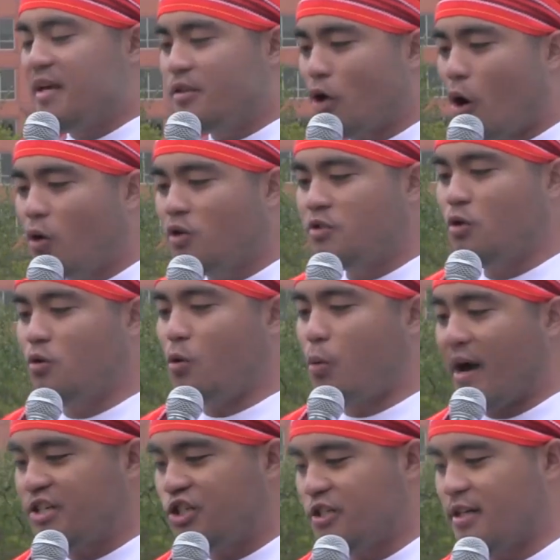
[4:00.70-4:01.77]
be those who
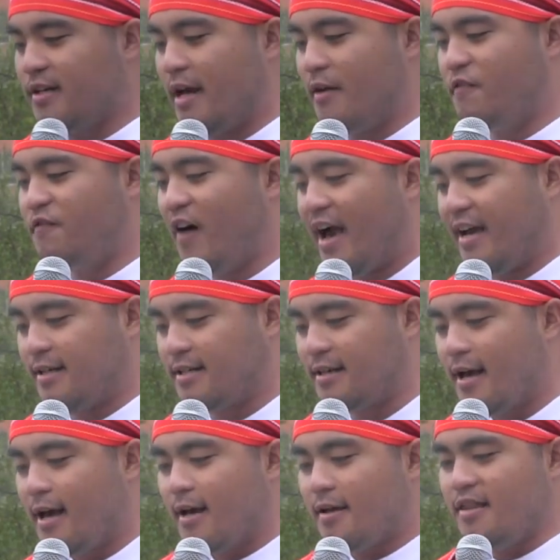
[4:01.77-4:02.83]
question and fight
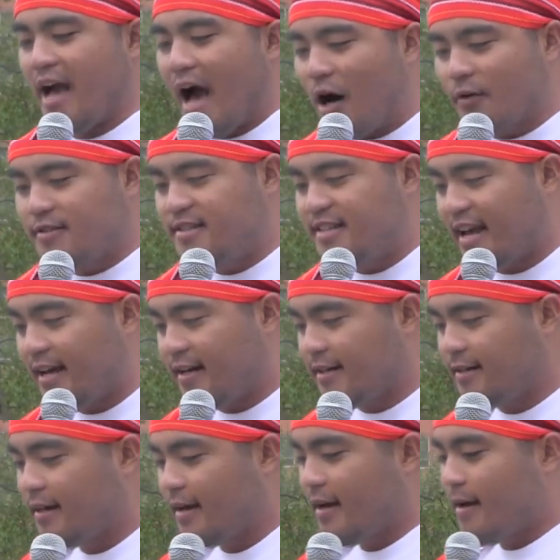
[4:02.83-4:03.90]
the
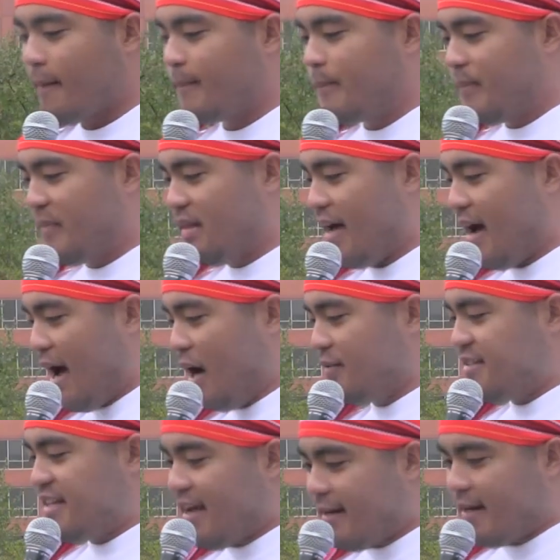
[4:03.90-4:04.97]
outdated
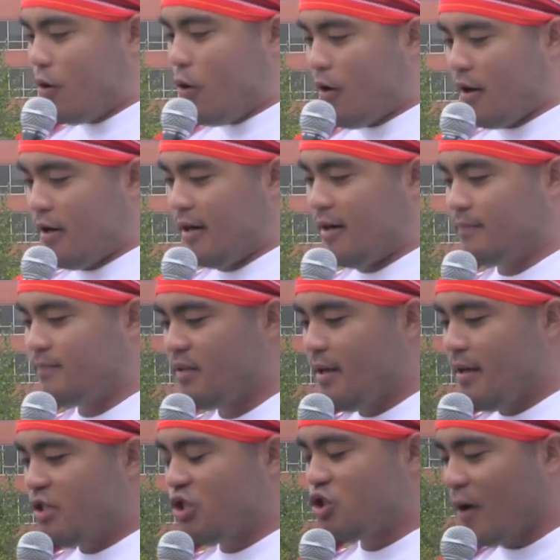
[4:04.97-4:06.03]
order,
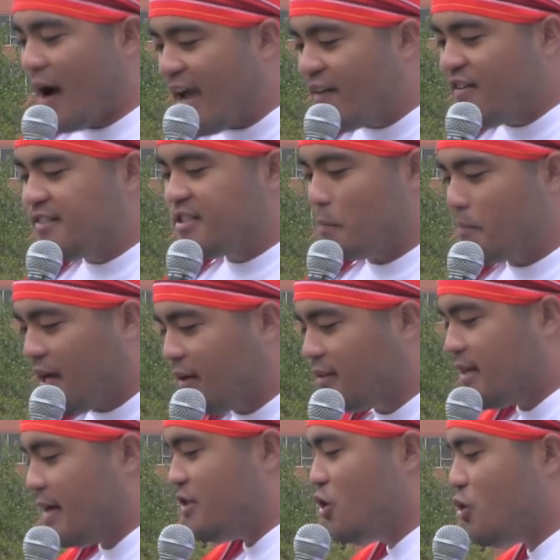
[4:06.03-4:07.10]
striving to
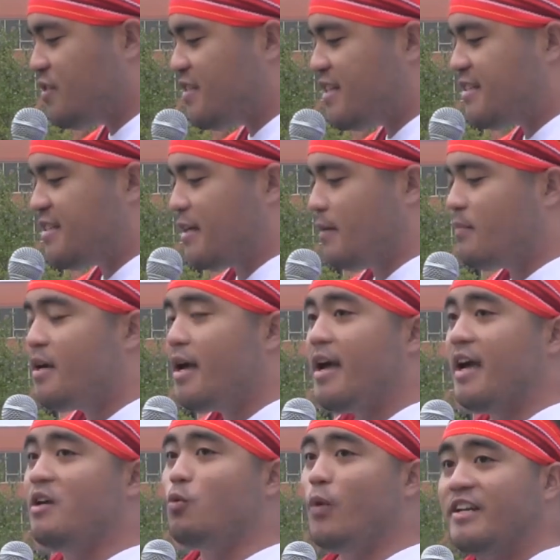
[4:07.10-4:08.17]
build a new system
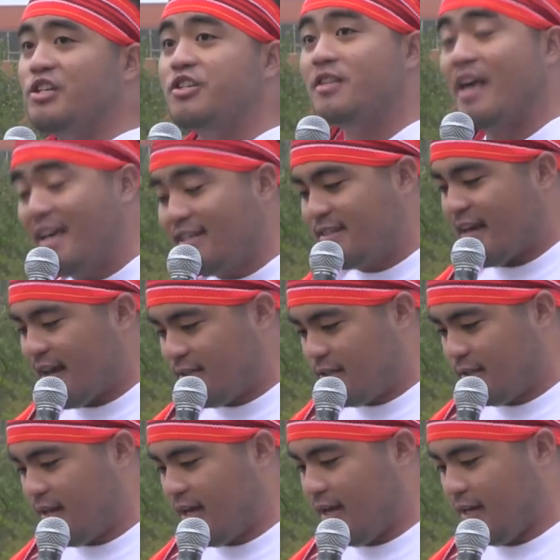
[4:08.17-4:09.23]
in which they stand
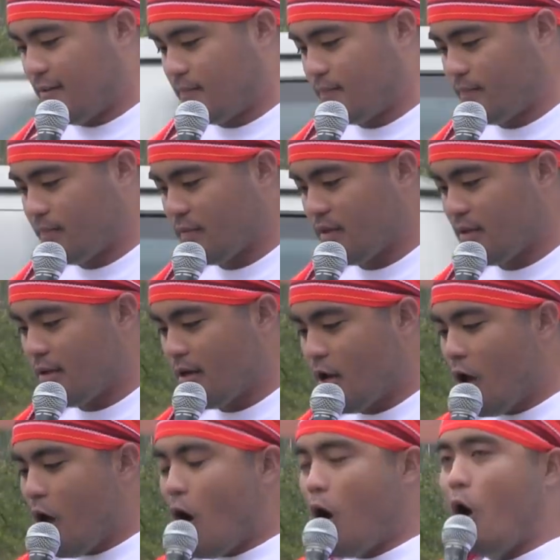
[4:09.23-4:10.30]
to gain.
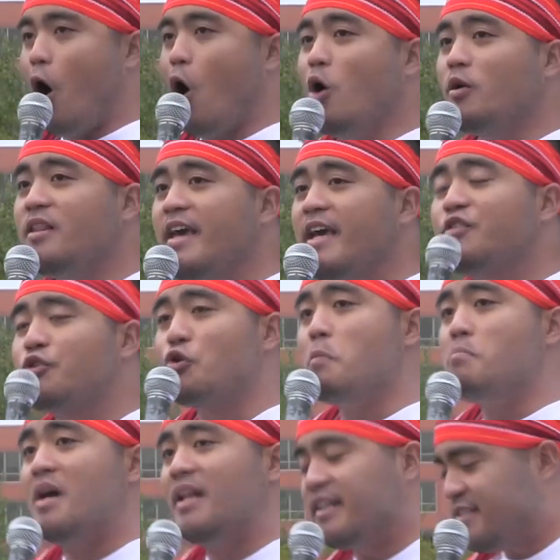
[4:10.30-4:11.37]
Only through
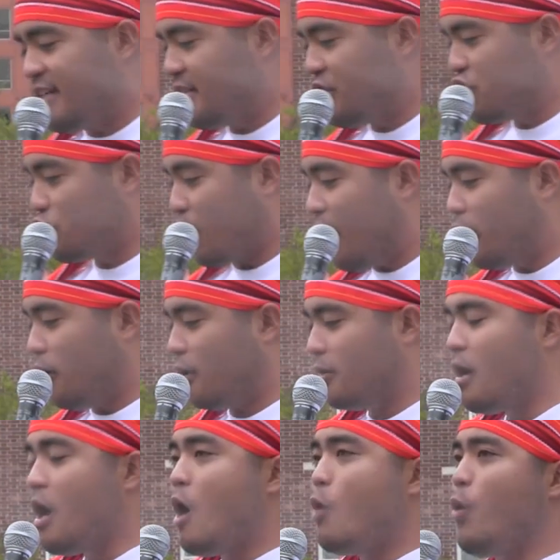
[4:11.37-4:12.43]
militant struggle
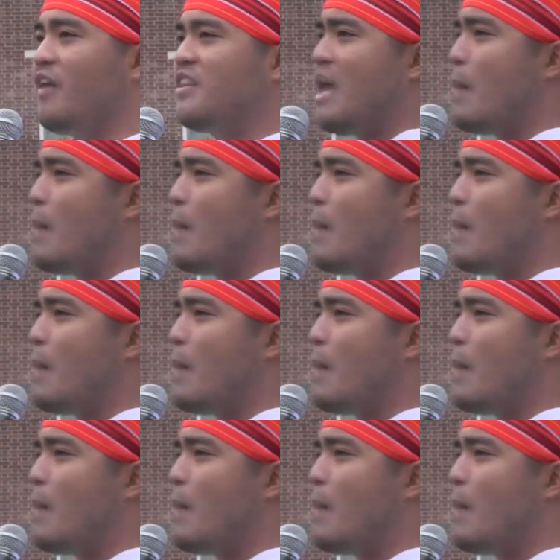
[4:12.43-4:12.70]
will